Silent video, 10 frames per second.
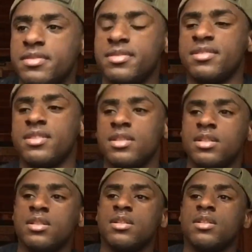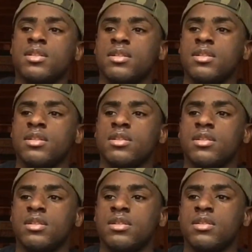
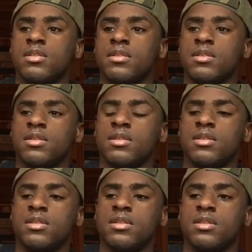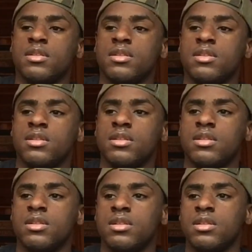
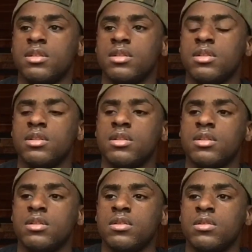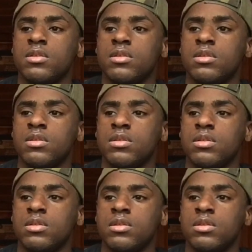
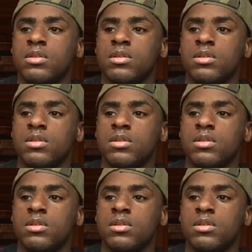No one is speaking in this clip.